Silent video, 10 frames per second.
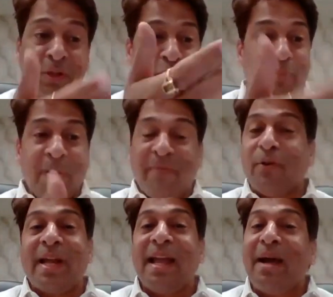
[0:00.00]
So
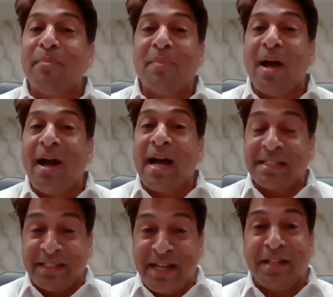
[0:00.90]
before I am
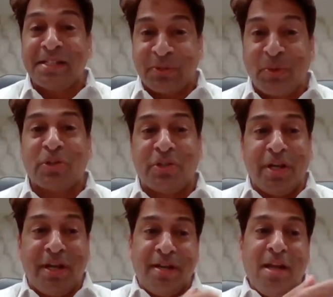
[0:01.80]
asking this
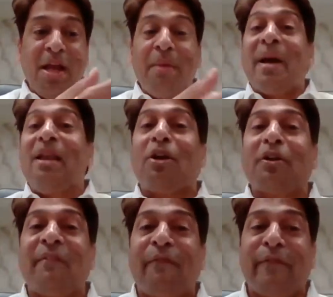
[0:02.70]
question, my
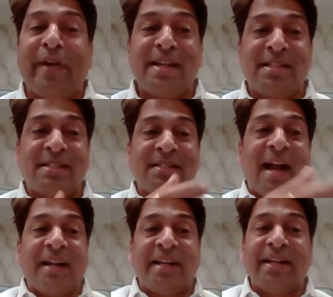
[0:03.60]
lot of friends
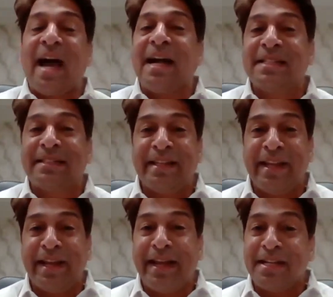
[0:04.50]
started
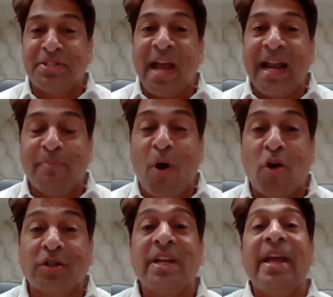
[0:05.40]
answering in a chat
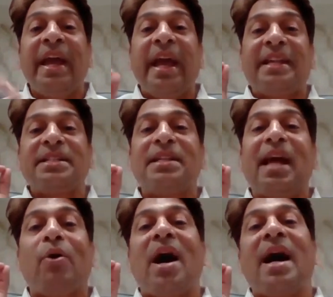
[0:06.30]
box. It is
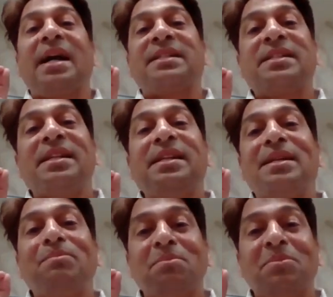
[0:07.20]
now
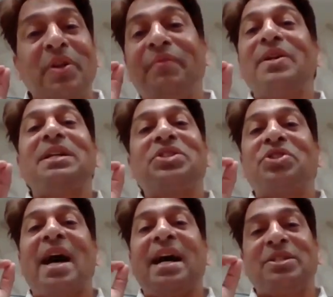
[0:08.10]
RCM, reverse
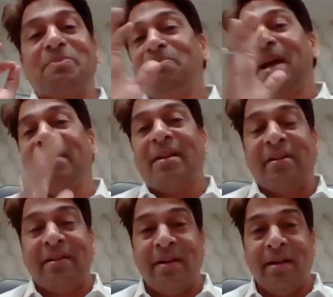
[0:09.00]
charge method.
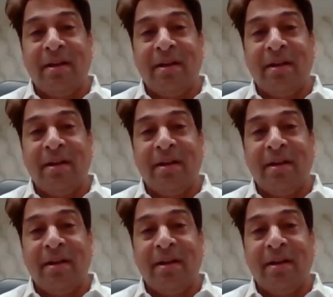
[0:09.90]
